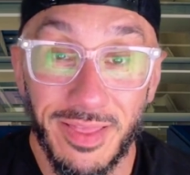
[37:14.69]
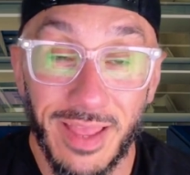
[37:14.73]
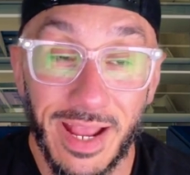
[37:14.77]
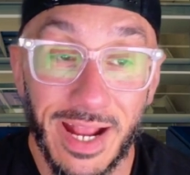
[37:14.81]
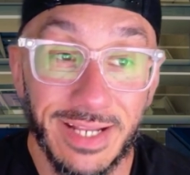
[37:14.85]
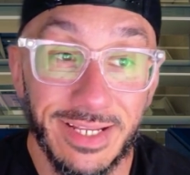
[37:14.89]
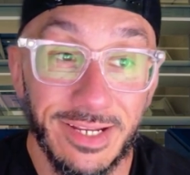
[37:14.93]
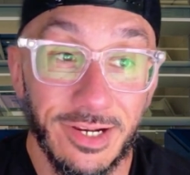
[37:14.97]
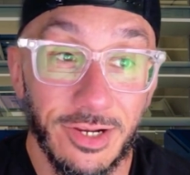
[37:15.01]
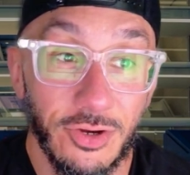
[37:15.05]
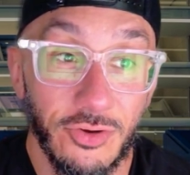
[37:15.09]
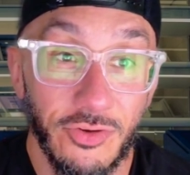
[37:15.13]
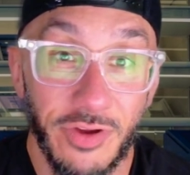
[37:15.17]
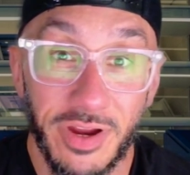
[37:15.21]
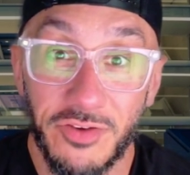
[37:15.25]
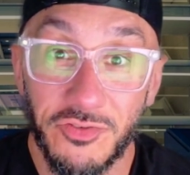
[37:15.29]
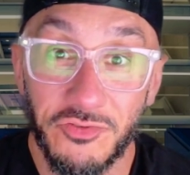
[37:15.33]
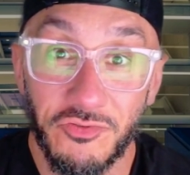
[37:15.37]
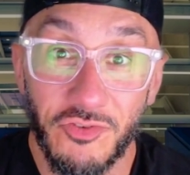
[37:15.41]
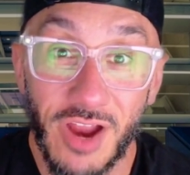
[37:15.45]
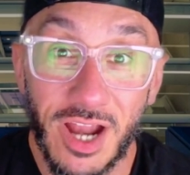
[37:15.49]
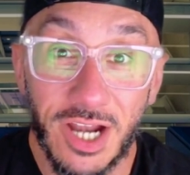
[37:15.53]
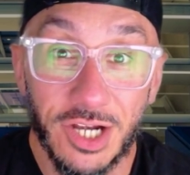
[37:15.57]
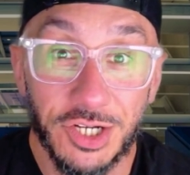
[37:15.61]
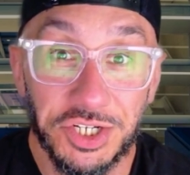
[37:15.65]
Like I did a creative
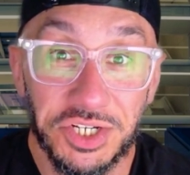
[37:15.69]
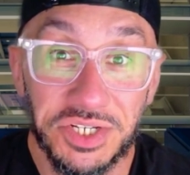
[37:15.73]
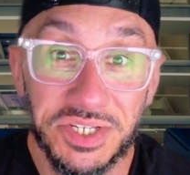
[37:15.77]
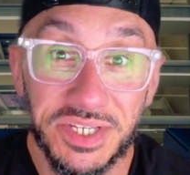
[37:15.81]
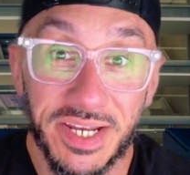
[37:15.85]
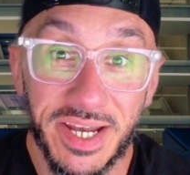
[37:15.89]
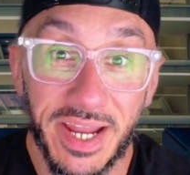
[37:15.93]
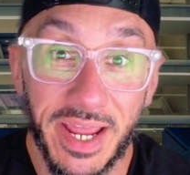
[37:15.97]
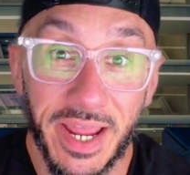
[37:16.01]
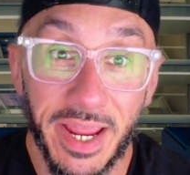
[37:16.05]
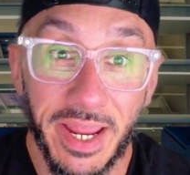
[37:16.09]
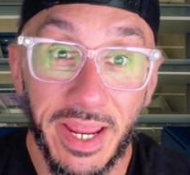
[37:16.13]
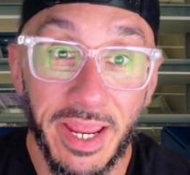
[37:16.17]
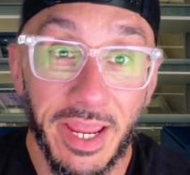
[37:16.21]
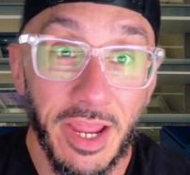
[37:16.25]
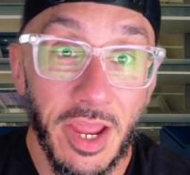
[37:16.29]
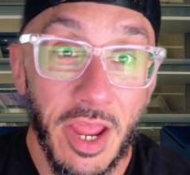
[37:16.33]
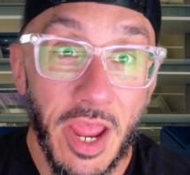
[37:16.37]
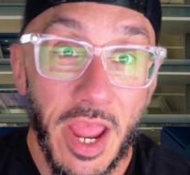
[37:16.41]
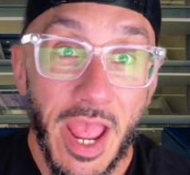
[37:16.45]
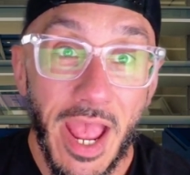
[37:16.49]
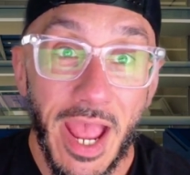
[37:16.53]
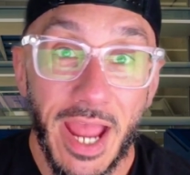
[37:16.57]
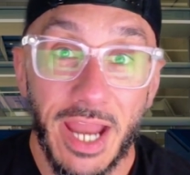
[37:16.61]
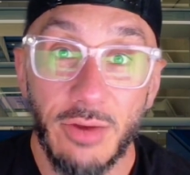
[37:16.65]
strategy today
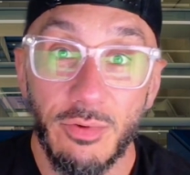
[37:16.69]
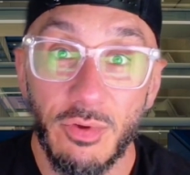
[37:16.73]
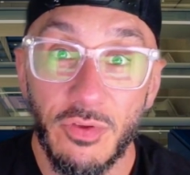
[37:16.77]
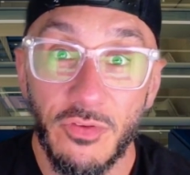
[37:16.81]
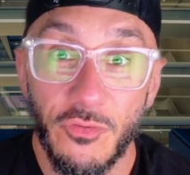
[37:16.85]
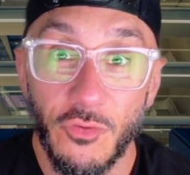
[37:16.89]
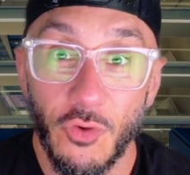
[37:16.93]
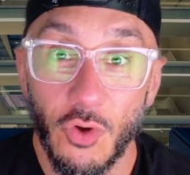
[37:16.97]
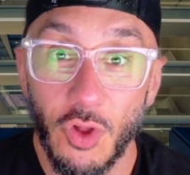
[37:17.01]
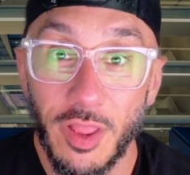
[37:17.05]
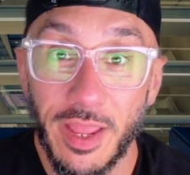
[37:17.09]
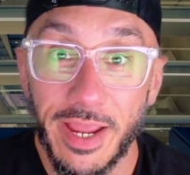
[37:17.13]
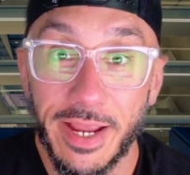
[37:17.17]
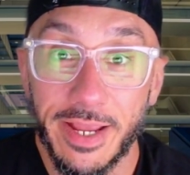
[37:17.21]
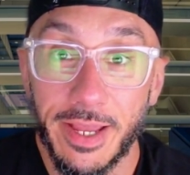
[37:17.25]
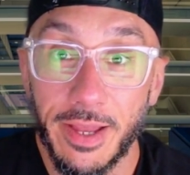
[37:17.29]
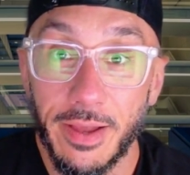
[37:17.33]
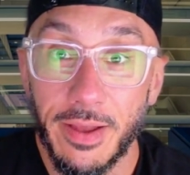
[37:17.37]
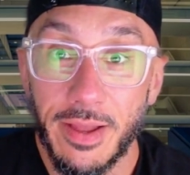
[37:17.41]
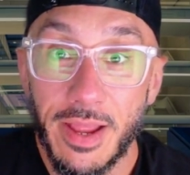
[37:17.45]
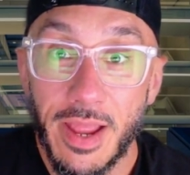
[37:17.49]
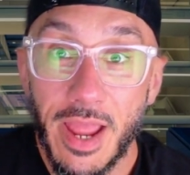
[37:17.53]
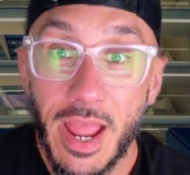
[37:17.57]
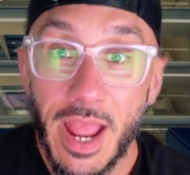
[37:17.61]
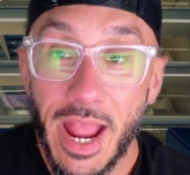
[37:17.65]
and it was for like
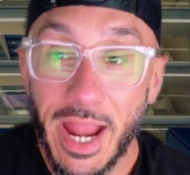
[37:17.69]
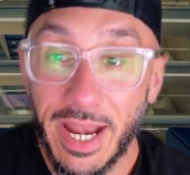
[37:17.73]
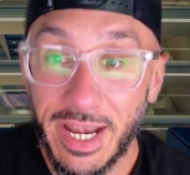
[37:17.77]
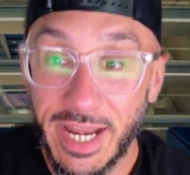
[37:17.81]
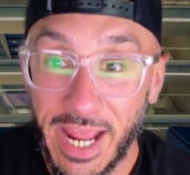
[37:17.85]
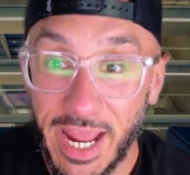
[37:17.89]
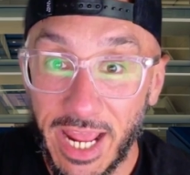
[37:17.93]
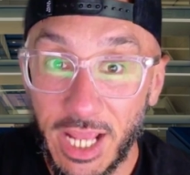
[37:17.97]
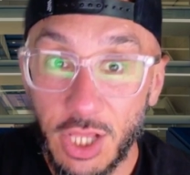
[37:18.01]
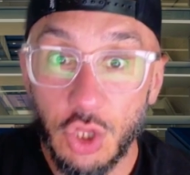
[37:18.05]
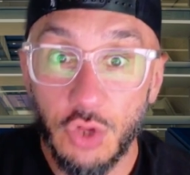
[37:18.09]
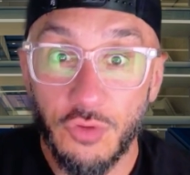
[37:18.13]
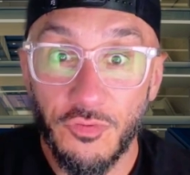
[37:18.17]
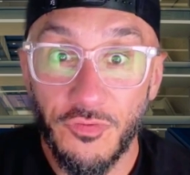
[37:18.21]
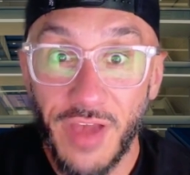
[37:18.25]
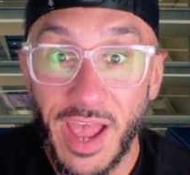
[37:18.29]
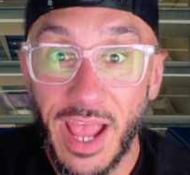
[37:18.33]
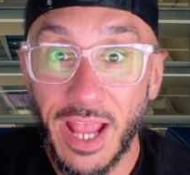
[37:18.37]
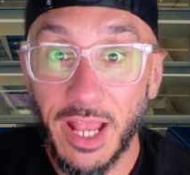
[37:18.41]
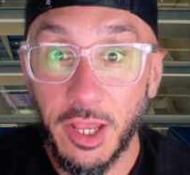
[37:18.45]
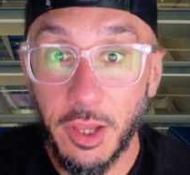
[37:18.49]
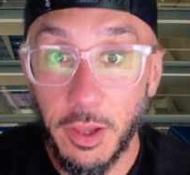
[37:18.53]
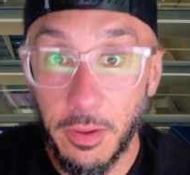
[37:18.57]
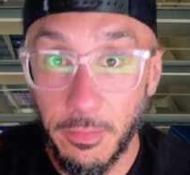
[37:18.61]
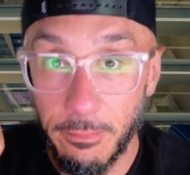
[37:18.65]
an
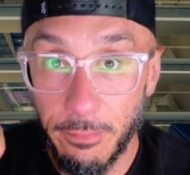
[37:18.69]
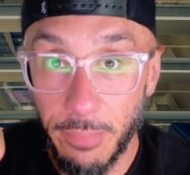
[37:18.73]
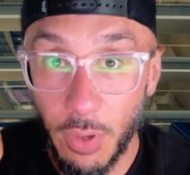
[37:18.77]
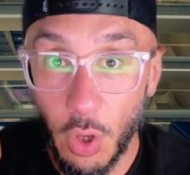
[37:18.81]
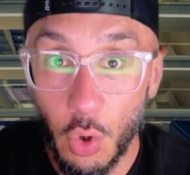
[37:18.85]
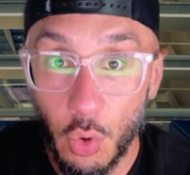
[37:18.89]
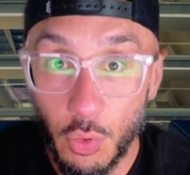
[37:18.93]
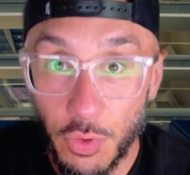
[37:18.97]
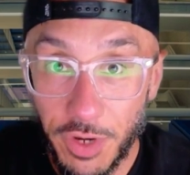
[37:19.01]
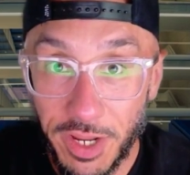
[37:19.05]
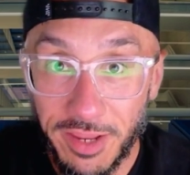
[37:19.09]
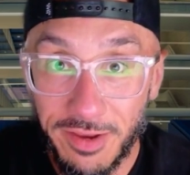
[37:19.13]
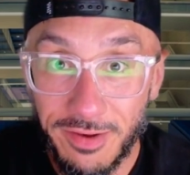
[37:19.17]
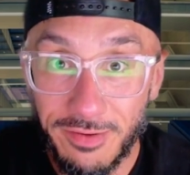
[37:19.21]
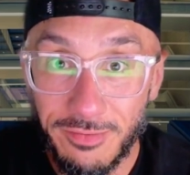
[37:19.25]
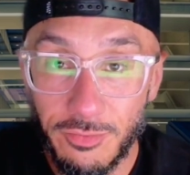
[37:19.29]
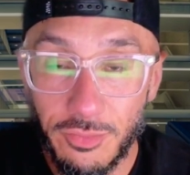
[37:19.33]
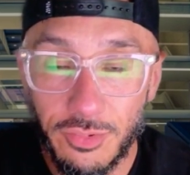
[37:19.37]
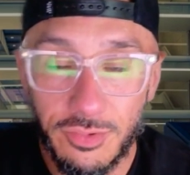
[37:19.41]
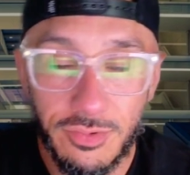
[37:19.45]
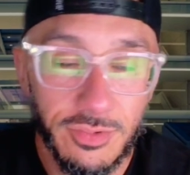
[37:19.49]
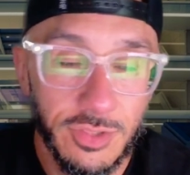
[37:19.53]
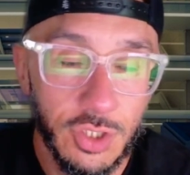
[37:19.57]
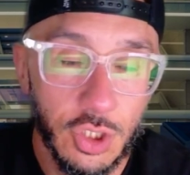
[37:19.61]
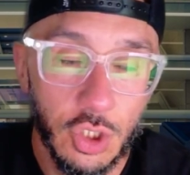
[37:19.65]
HVAC component,
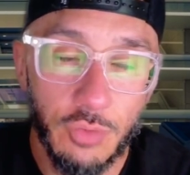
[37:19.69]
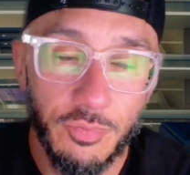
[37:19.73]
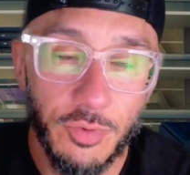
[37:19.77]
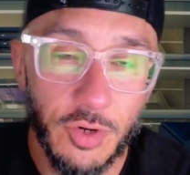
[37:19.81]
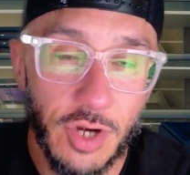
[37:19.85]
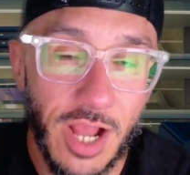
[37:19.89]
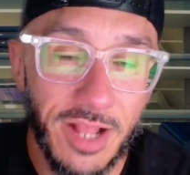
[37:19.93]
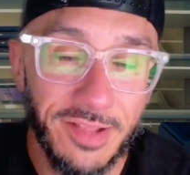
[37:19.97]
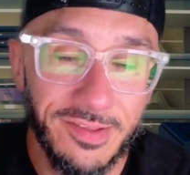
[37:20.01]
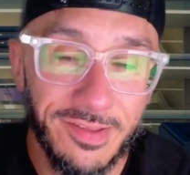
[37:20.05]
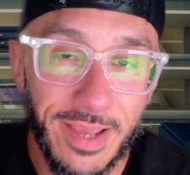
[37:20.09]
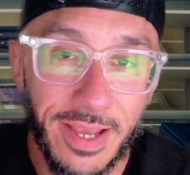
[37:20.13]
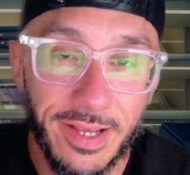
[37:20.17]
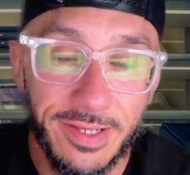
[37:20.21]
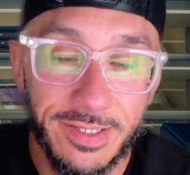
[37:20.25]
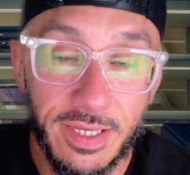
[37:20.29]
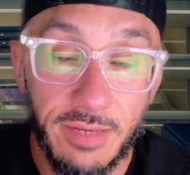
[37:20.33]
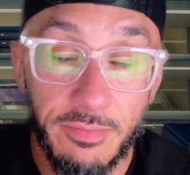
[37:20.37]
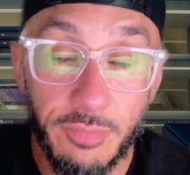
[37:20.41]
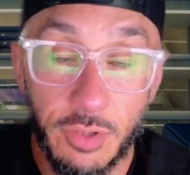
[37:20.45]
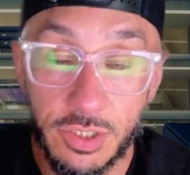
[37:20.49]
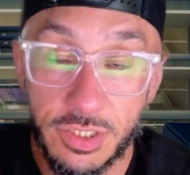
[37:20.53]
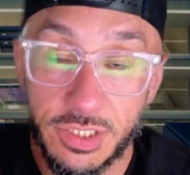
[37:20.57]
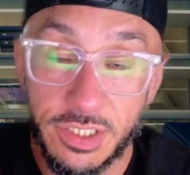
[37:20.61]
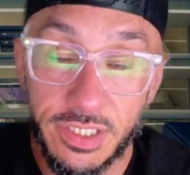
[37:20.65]
super not sexy,
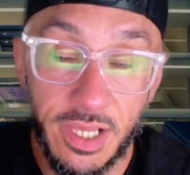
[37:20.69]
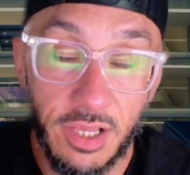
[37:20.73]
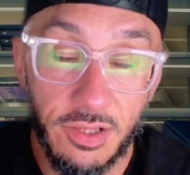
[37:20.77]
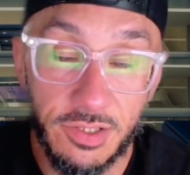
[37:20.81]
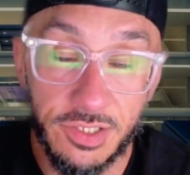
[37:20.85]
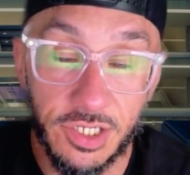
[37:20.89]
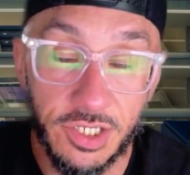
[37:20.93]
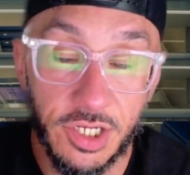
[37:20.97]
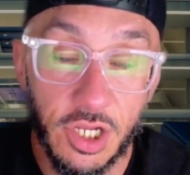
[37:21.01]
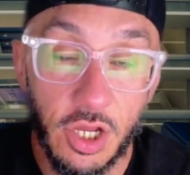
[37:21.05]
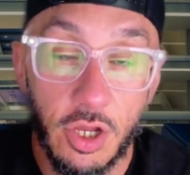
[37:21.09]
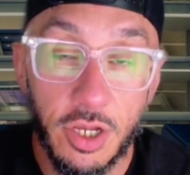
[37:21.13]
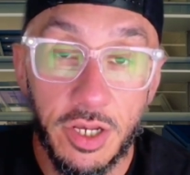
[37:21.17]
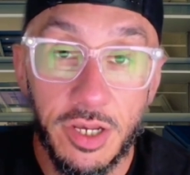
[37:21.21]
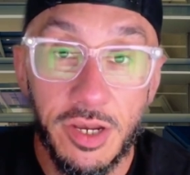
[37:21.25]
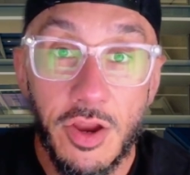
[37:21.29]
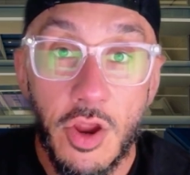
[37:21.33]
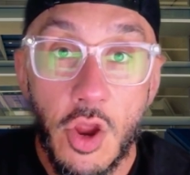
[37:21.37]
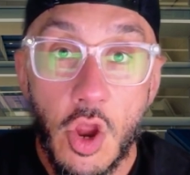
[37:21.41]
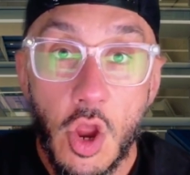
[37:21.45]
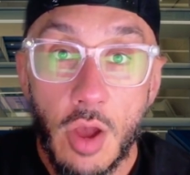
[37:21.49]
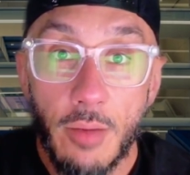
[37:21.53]
but sells a ton.